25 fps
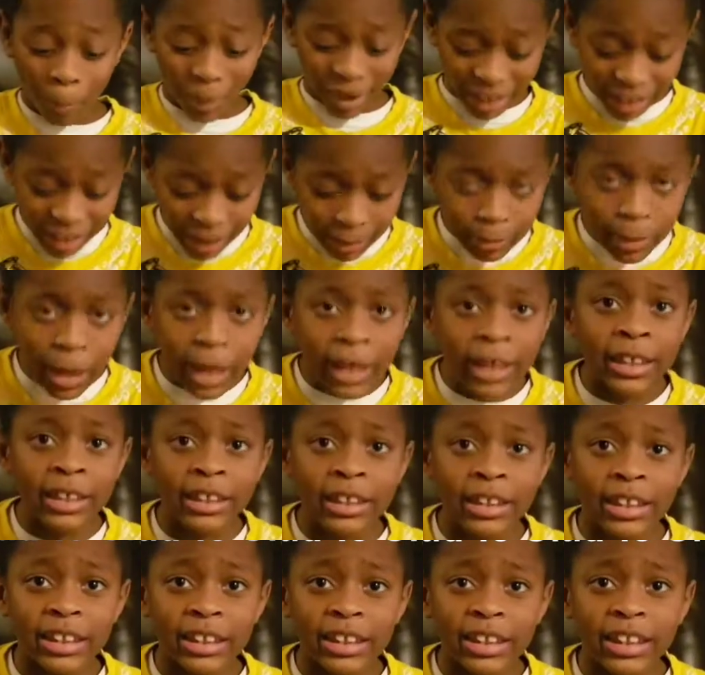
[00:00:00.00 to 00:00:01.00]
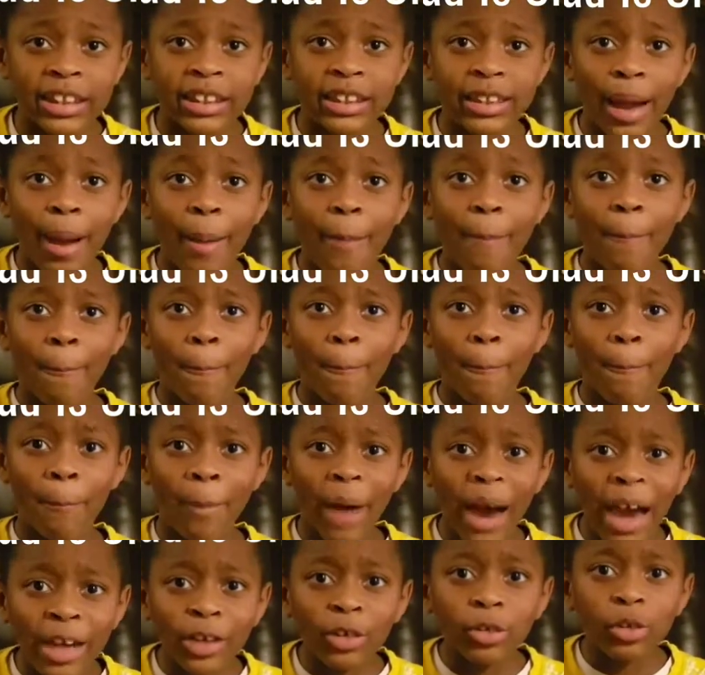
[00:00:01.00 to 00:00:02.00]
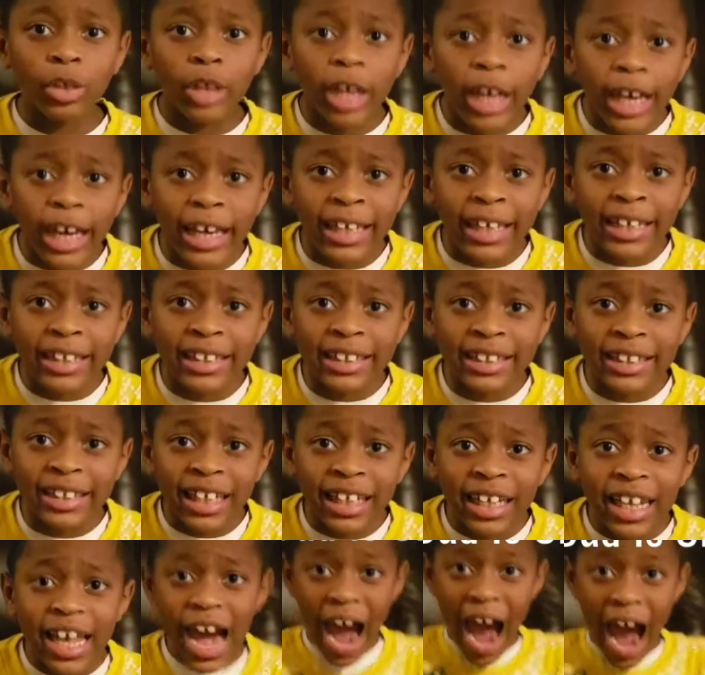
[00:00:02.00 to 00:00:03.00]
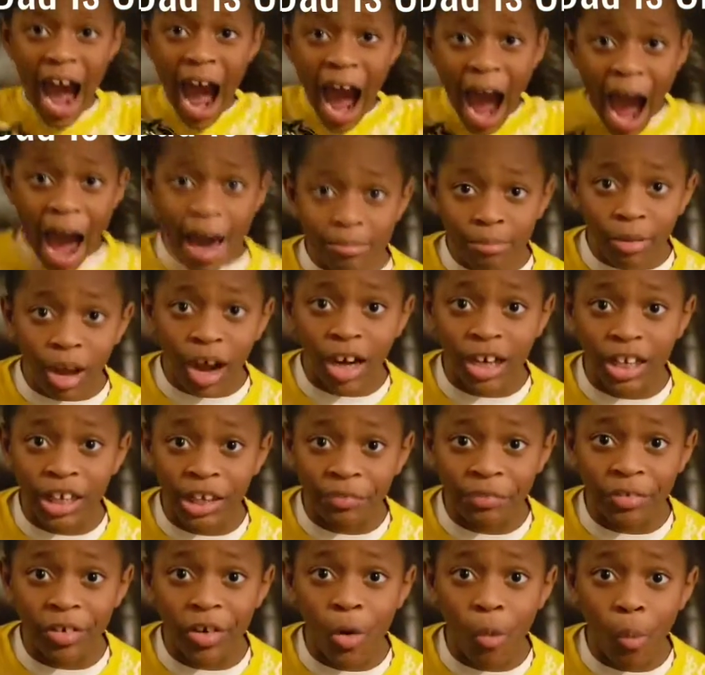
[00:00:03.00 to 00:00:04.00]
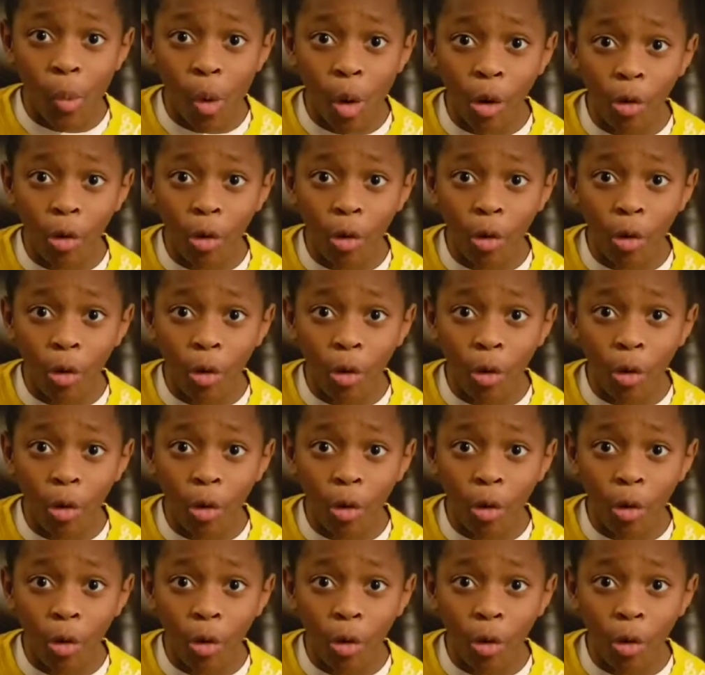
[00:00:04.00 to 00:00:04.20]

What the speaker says: Beyblades? My grenades? I'm not even a